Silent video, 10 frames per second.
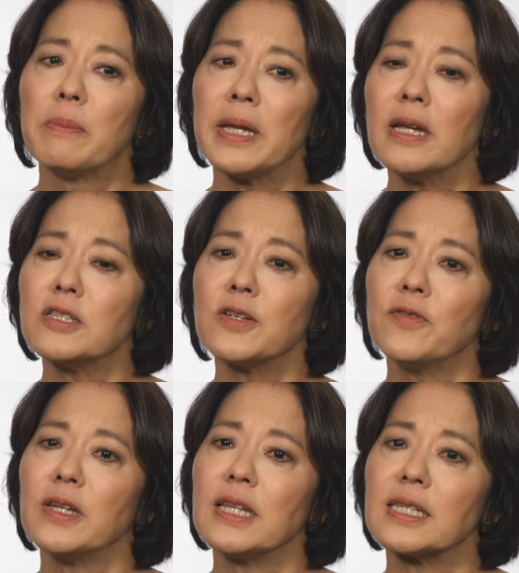but I also
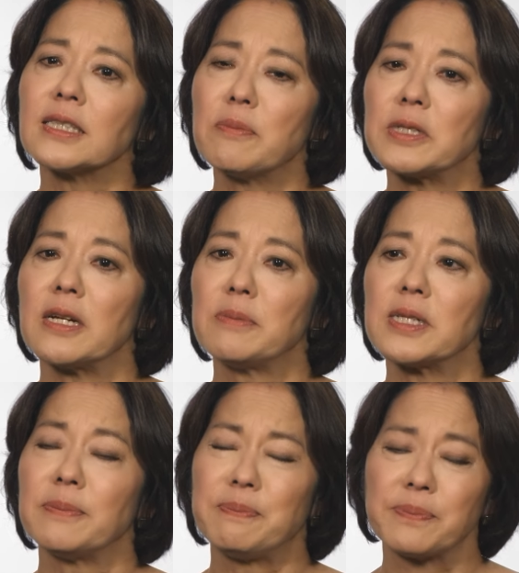feel like
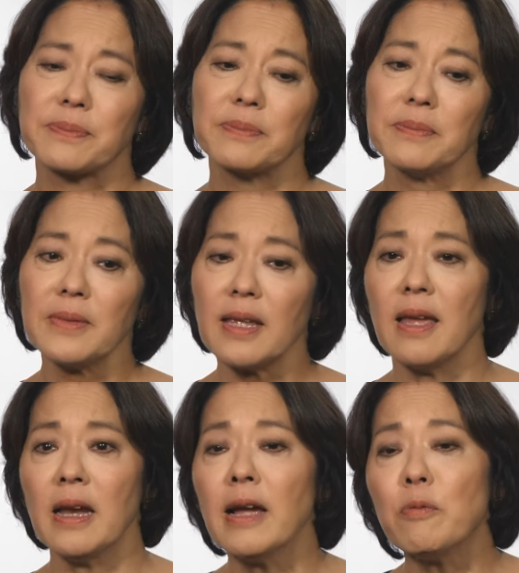sometimes
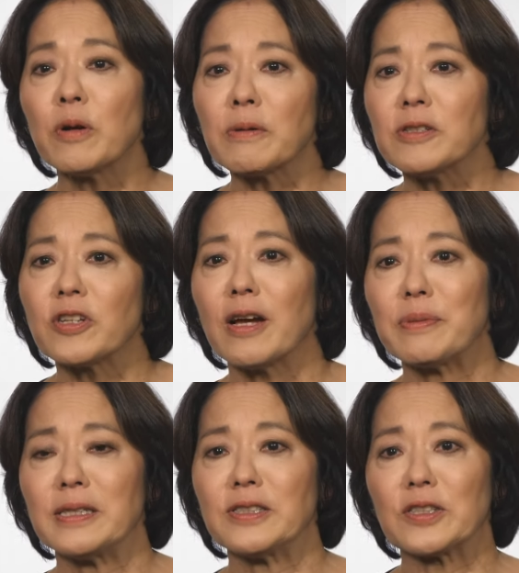I work with
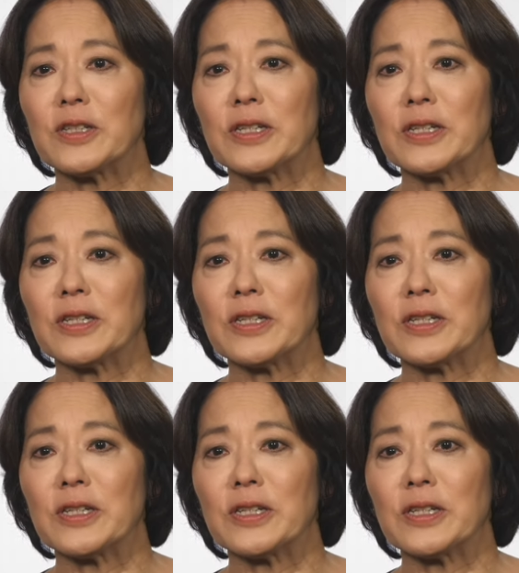Japanese